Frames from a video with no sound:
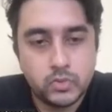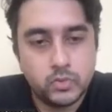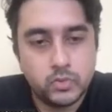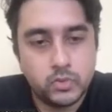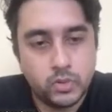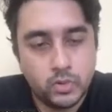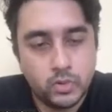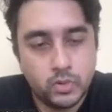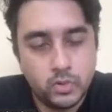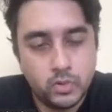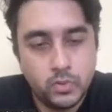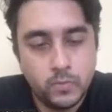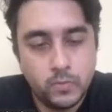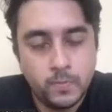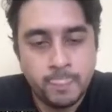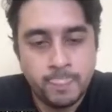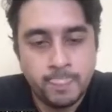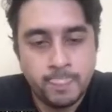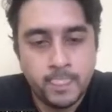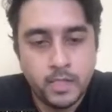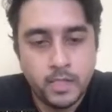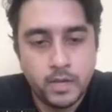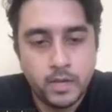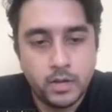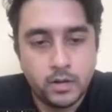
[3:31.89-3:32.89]
to
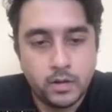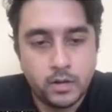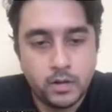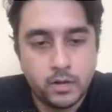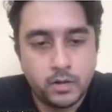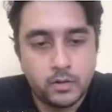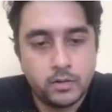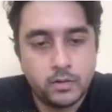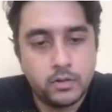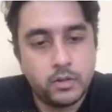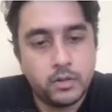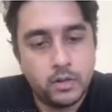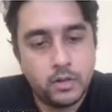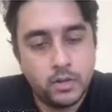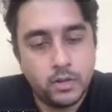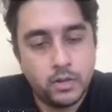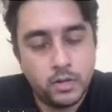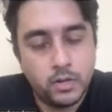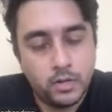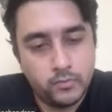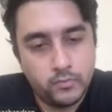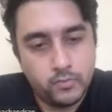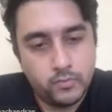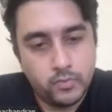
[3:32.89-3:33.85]
learn